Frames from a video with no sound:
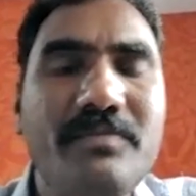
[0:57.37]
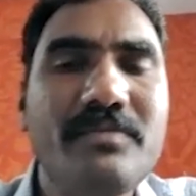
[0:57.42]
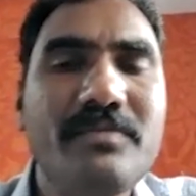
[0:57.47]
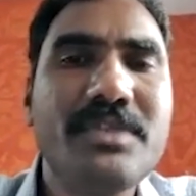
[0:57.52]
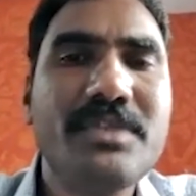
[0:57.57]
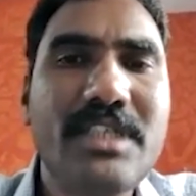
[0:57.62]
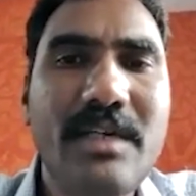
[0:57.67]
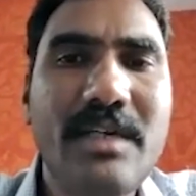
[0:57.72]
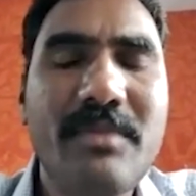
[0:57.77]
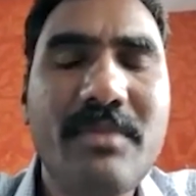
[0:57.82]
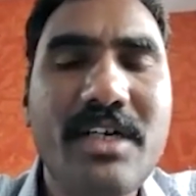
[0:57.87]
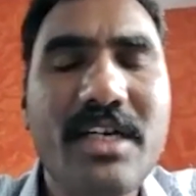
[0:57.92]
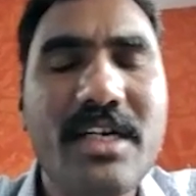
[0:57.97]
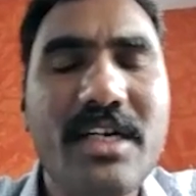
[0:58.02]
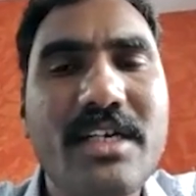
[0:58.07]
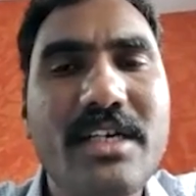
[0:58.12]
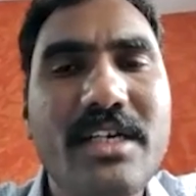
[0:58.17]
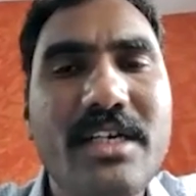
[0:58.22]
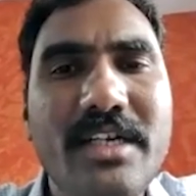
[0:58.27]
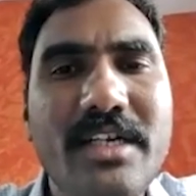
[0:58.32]
stomach
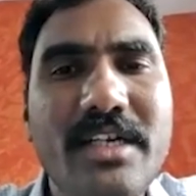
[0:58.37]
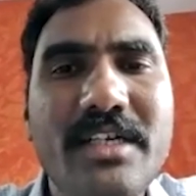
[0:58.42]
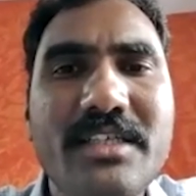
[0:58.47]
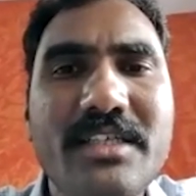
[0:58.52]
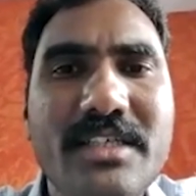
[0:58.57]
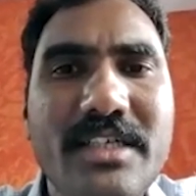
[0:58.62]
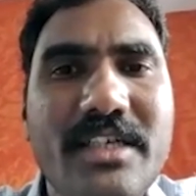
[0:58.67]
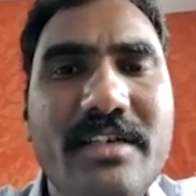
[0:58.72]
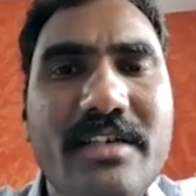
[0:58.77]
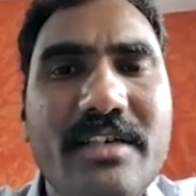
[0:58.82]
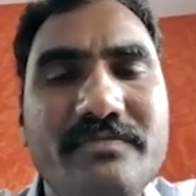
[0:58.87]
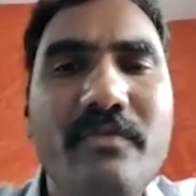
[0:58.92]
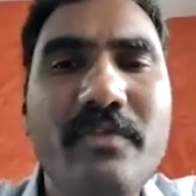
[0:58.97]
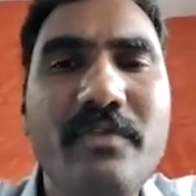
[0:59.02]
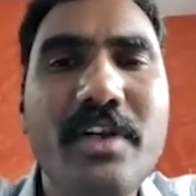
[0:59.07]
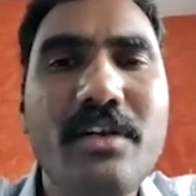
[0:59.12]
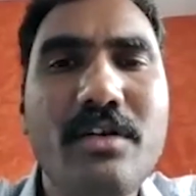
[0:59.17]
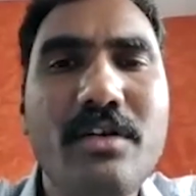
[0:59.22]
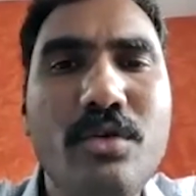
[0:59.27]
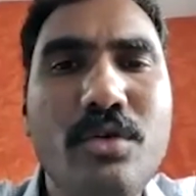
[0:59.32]
and intestine
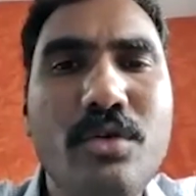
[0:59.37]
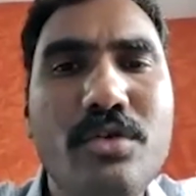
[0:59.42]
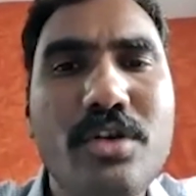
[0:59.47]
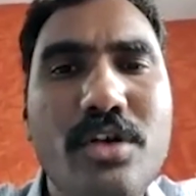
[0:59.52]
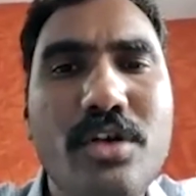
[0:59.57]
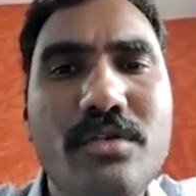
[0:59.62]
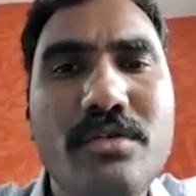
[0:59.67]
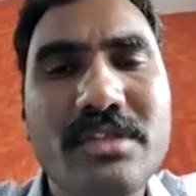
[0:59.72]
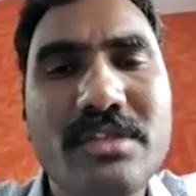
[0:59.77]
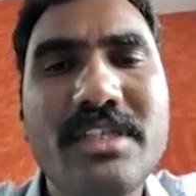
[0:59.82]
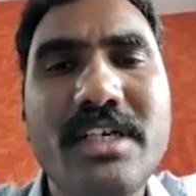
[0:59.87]
will go down.